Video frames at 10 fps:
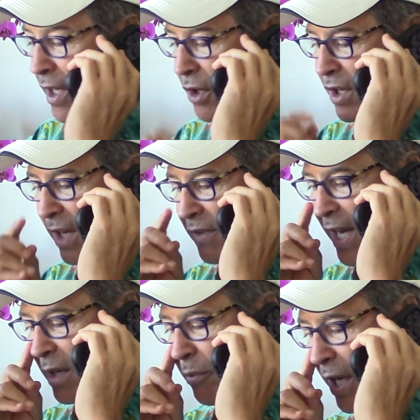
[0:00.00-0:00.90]

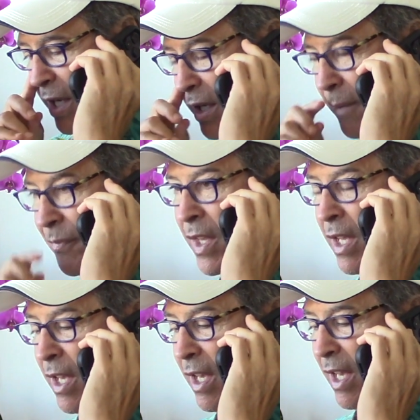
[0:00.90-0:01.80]
neck pain
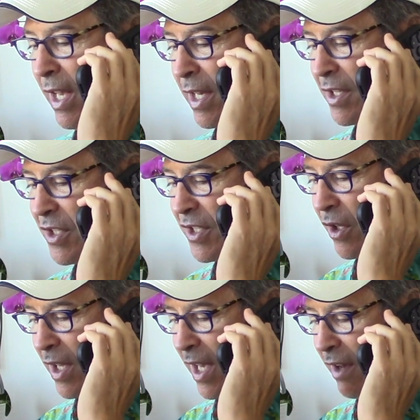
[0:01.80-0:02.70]
and
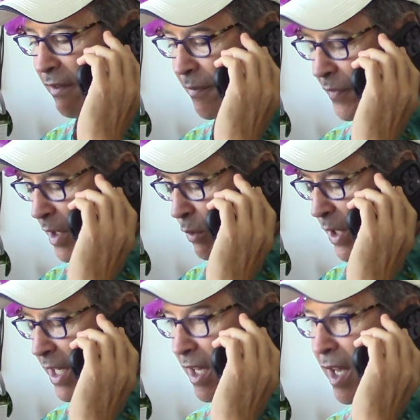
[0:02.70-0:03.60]
still have a
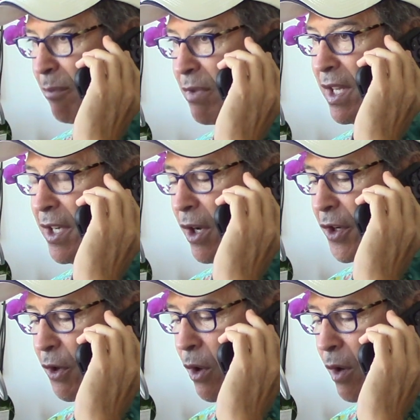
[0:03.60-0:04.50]
radiculopathy
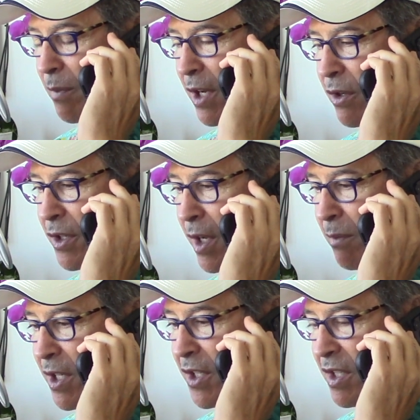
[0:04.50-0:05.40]
down your arm,
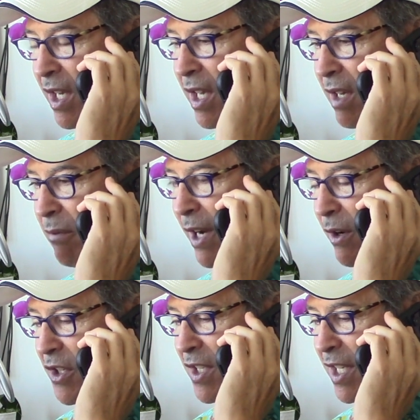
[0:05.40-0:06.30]
numbness,
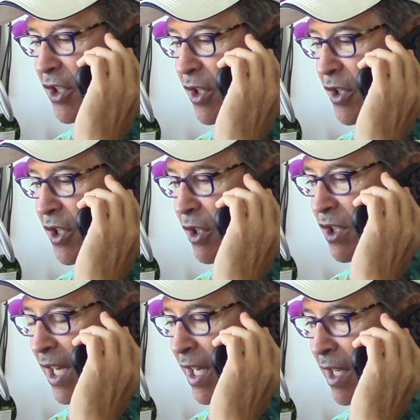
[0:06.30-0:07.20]

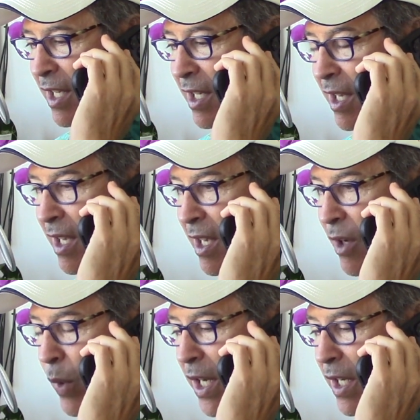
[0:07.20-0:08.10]
paresthesias, tingling,
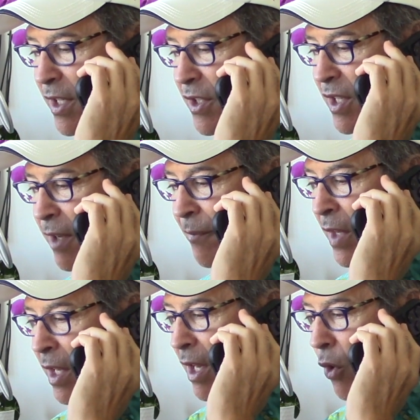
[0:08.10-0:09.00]
weakness.
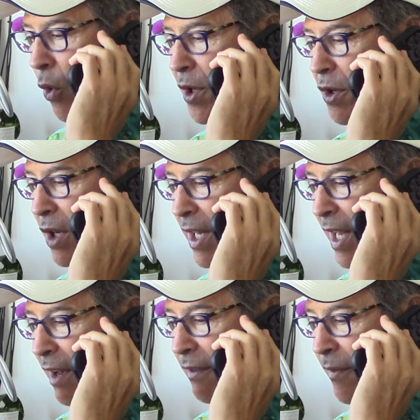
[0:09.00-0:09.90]
Or you could
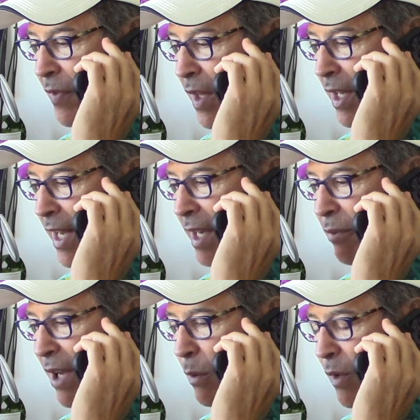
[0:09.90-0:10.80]
have
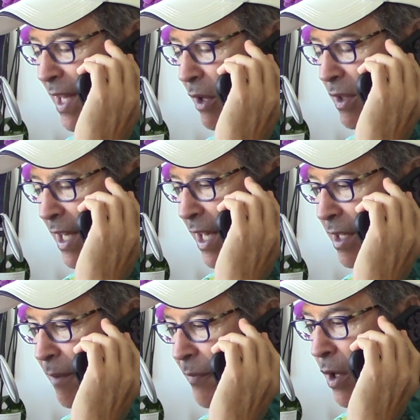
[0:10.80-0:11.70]
neck pain without
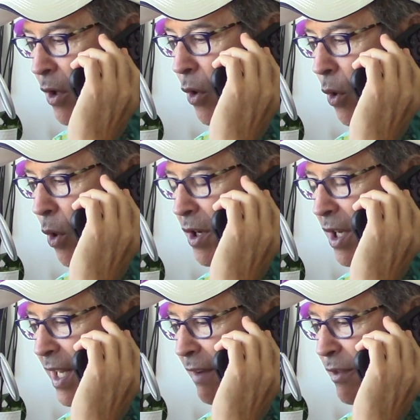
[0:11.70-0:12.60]
that, or you
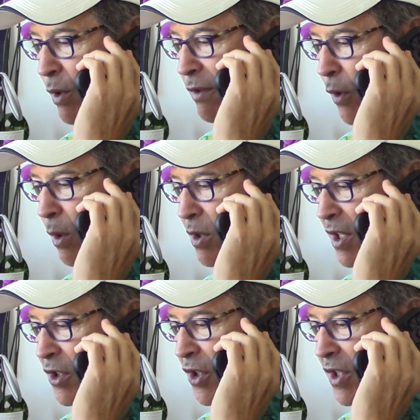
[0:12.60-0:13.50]
could have the reverse
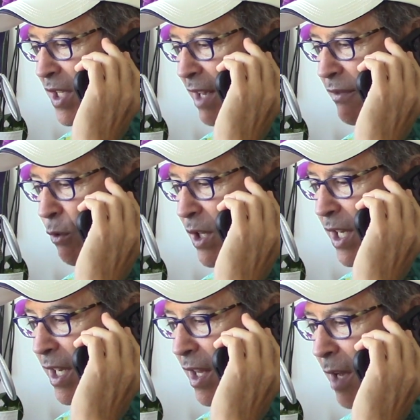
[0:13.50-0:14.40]
and just have the
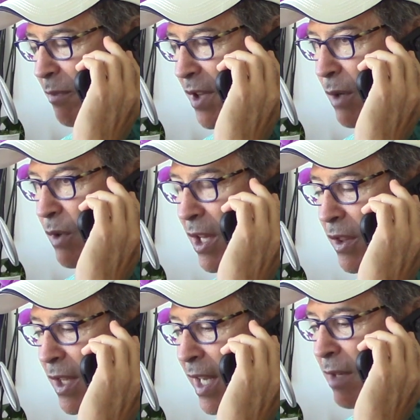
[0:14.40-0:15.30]
radiculopathy
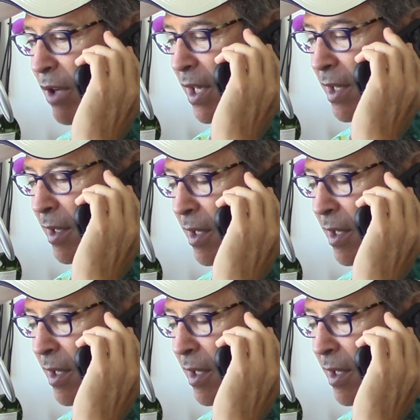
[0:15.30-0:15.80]
without the neck pain.